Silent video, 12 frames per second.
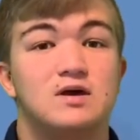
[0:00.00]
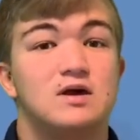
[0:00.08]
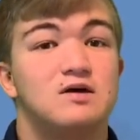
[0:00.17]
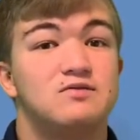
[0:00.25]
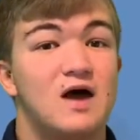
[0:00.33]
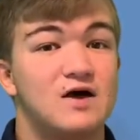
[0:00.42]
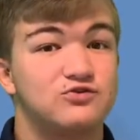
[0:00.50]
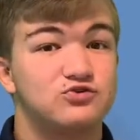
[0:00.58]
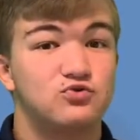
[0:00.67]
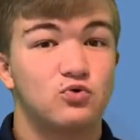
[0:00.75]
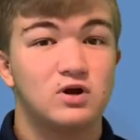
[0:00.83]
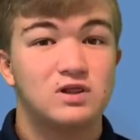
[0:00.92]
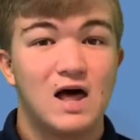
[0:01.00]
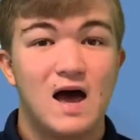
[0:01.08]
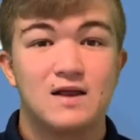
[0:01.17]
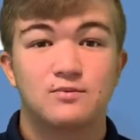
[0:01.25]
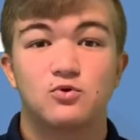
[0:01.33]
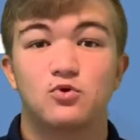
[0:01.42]
That
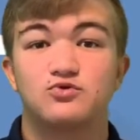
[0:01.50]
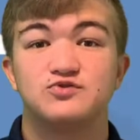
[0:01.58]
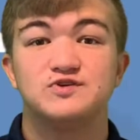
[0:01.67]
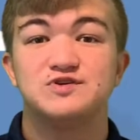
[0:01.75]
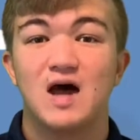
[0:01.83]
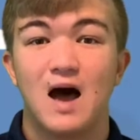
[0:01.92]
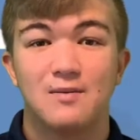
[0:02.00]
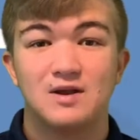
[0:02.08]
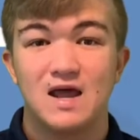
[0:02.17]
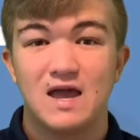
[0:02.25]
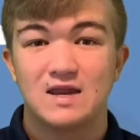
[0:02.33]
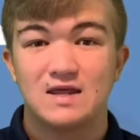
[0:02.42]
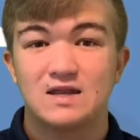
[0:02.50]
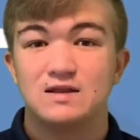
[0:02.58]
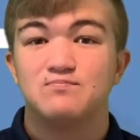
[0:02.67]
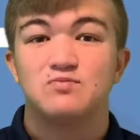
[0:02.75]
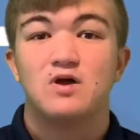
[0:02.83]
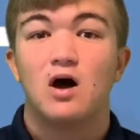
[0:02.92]
storyline, of course, dominated
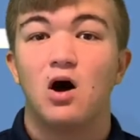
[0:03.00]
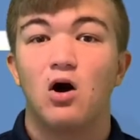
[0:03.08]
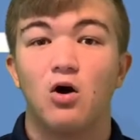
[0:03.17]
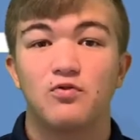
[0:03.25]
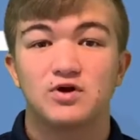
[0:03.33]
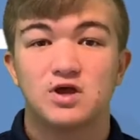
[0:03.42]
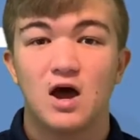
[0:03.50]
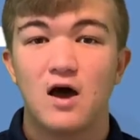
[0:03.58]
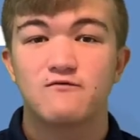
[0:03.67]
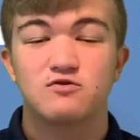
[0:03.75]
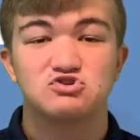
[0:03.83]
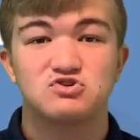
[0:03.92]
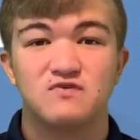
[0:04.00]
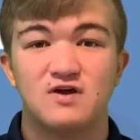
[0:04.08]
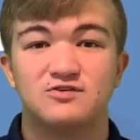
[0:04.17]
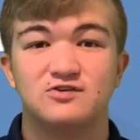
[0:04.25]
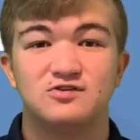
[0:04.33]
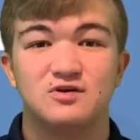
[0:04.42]
all the coverage of
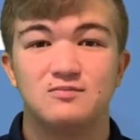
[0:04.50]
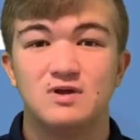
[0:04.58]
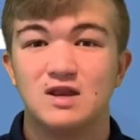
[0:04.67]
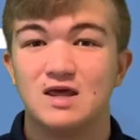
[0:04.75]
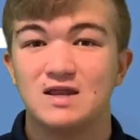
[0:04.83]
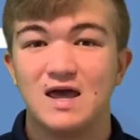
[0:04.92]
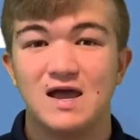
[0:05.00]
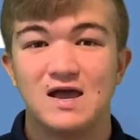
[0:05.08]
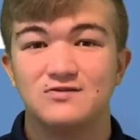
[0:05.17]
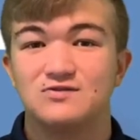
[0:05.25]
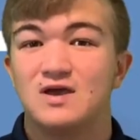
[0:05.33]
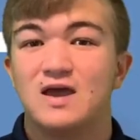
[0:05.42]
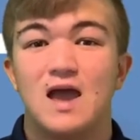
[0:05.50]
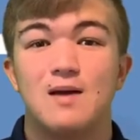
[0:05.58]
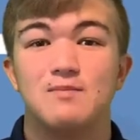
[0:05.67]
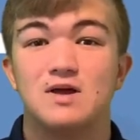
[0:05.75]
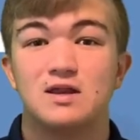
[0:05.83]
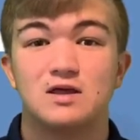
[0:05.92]
SEC Media Days, and
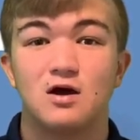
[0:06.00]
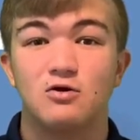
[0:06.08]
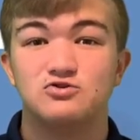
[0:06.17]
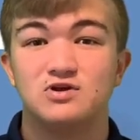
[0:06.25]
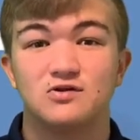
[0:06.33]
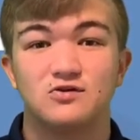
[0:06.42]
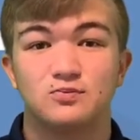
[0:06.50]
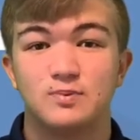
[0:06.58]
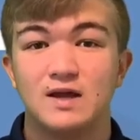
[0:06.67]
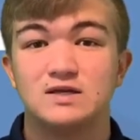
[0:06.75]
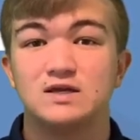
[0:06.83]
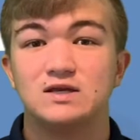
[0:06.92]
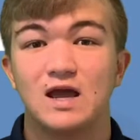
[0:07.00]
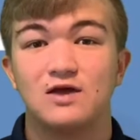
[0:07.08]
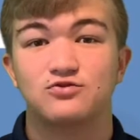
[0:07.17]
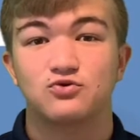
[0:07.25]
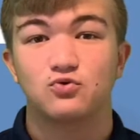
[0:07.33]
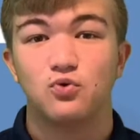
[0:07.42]
many coaches expecting to
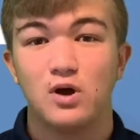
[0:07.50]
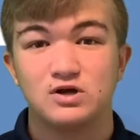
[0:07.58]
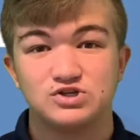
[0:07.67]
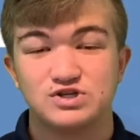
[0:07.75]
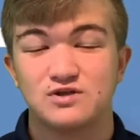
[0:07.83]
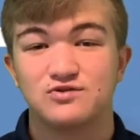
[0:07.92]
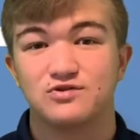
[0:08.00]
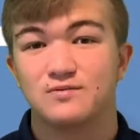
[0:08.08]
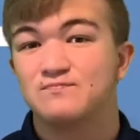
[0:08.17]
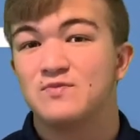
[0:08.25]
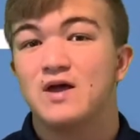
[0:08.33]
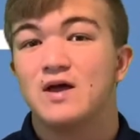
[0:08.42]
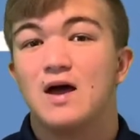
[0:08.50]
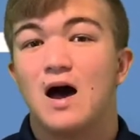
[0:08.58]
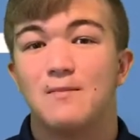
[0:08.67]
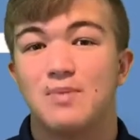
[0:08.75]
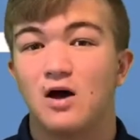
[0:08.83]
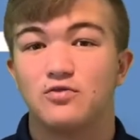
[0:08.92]
answer questions
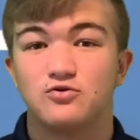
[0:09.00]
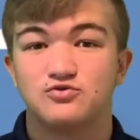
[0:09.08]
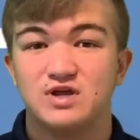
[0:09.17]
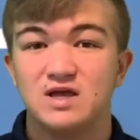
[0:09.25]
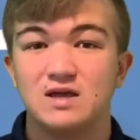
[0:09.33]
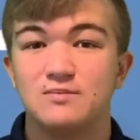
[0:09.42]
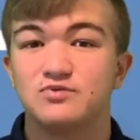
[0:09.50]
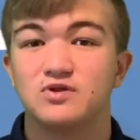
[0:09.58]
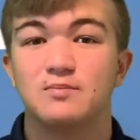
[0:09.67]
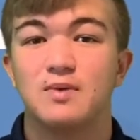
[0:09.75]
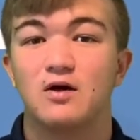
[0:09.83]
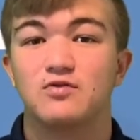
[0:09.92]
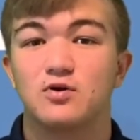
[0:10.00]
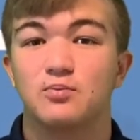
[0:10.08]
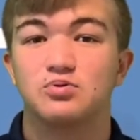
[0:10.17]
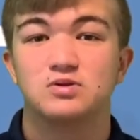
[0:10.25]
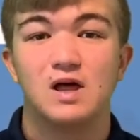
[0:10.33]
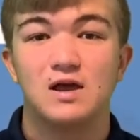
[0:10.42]
about their teams and about their
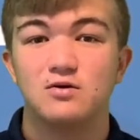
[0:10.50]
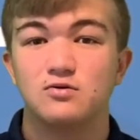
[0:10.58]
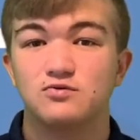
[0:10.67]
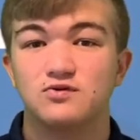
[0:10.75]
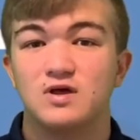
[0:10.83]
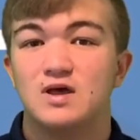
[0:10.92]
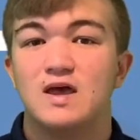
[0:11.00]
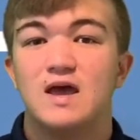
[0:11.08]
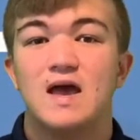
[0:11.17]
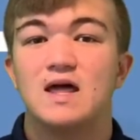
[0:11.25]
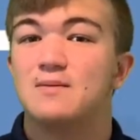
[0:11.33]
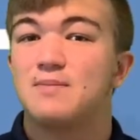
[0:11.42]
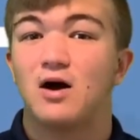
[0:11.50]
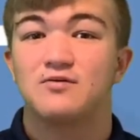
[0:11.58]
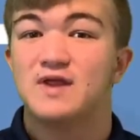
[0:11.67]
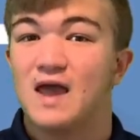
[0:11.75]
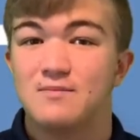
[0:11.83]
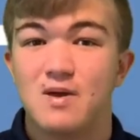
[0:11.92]
players and about
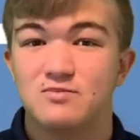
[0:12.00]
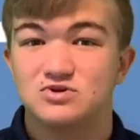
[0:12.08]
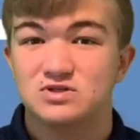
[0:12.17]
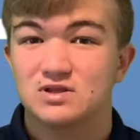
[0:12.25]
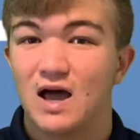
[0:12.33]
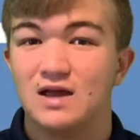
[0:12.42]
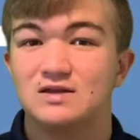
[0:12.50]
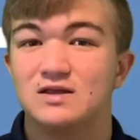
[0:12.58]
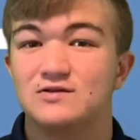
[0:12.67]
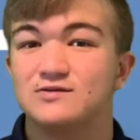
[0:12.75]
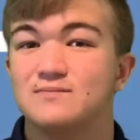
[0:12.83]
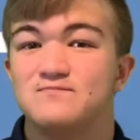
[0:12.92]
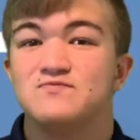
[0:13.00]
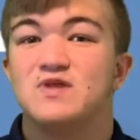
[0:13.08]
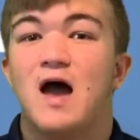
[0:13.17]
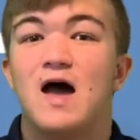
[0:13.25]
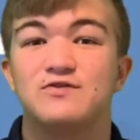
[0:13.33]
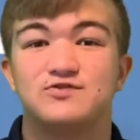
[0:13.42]
name, image, and likeness,
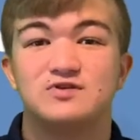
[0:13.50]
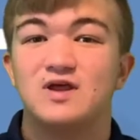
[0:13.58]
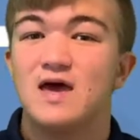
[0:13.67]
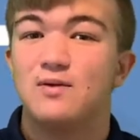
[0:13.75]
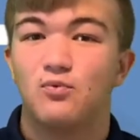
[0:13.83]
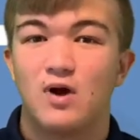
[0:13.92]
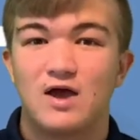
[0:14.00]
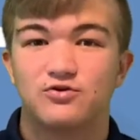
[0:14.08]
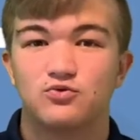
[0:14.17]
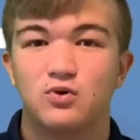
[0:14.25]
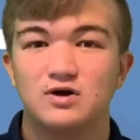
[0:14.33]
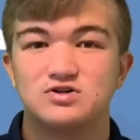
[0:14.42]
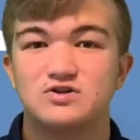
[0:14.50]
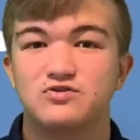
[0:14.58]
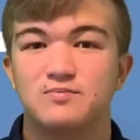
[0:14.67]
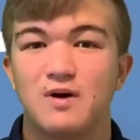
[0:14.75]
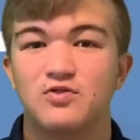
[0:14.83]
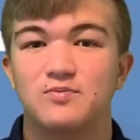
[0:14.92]
instead were asked questions
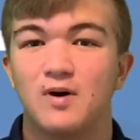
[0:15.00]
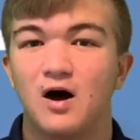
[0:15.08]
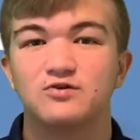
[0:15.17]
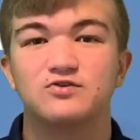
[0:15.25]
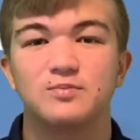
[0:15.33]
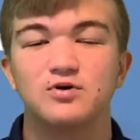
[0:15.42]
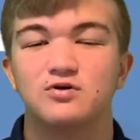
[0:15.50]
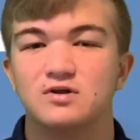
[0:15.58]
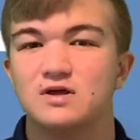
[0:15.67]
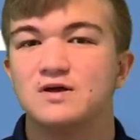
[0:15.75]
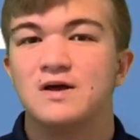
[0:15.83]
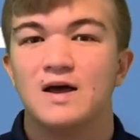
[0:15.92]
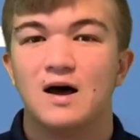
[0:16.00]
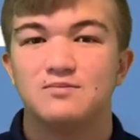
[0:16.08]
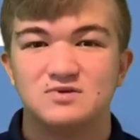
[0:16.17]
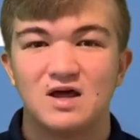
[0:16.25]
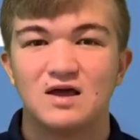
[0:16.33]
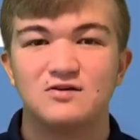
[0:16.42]
about the possibility of
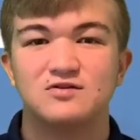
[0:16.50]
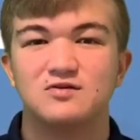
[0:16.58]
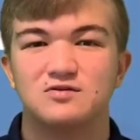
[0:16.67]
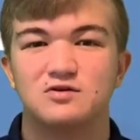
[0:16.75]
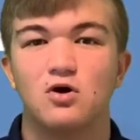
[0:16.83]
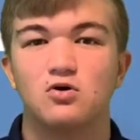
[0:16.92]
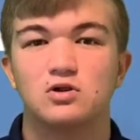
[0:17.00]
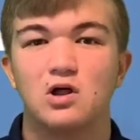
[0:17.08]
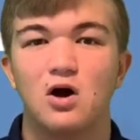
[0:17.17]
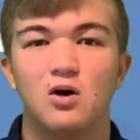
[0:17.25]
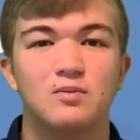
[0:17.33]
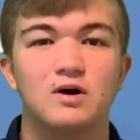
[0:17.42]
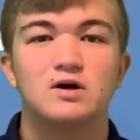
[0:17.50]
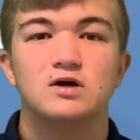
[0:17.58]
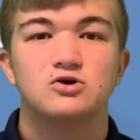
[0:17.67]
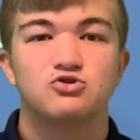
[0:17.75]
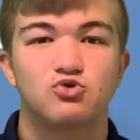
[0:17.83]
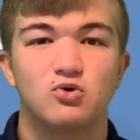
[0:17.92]
Texas and Oklahoma
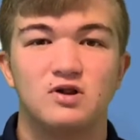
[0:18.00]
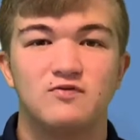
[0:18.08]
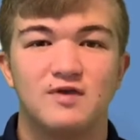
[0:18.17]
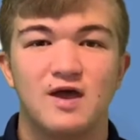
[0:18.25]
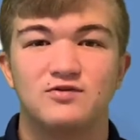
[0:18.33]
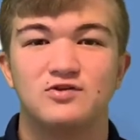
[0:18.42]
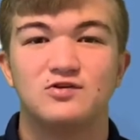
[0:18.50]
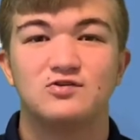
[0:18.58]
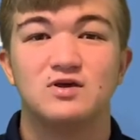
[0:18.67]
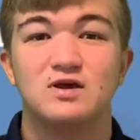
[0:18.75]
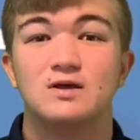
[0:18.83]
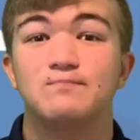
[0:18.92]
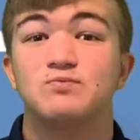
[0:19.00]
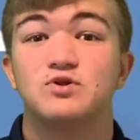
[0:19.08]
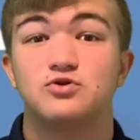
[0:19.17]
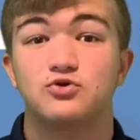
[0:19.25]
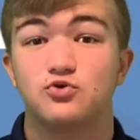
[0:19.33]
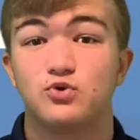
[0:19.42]
joining the SEC
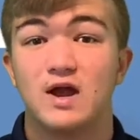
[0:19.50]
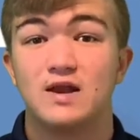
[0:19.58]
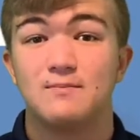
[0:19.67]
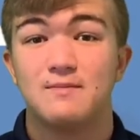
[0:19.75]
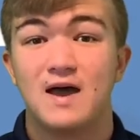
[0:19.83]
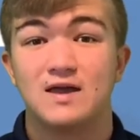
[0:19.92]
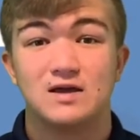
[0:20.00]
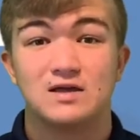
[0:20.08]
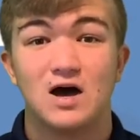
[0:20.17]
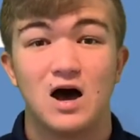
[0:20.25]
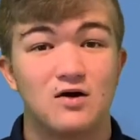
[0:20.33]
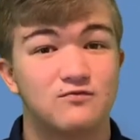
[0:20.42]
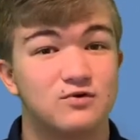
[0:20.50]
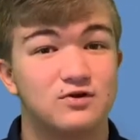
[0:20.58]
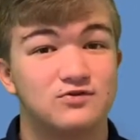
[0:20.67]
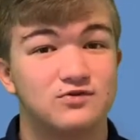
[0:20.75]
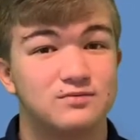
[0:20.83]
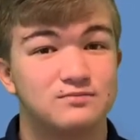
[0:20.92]
to create a mega
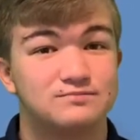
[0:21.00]
conference.